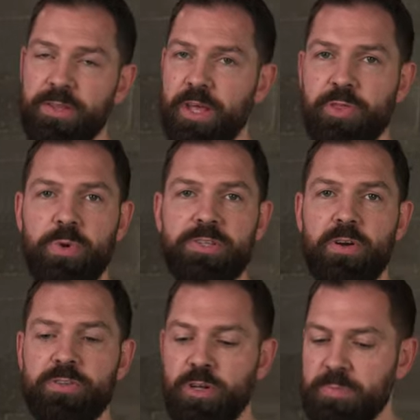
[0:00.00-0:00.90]
That three
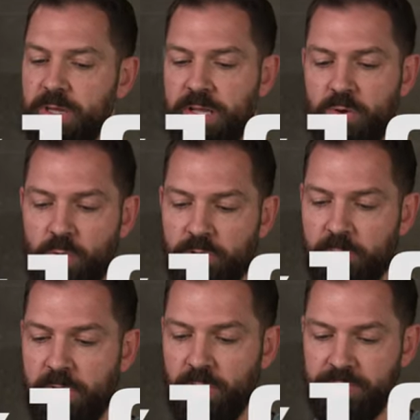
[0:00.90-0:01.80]
star is gonna be anywhere in
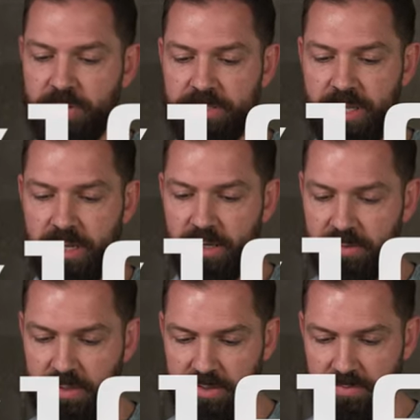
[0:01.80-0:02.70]
the middle. So let's take
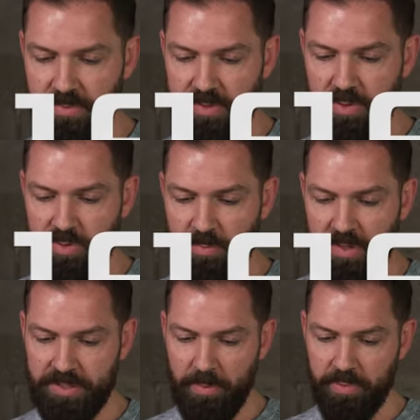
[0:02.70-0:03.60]
an, let's, let's use some
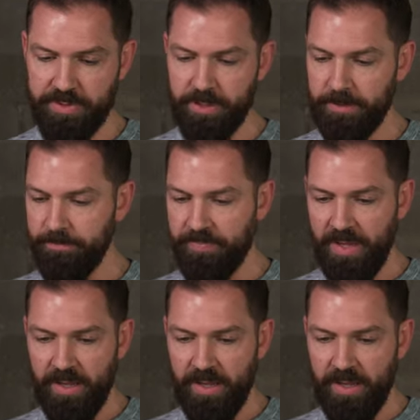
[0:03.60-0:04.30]
examples here.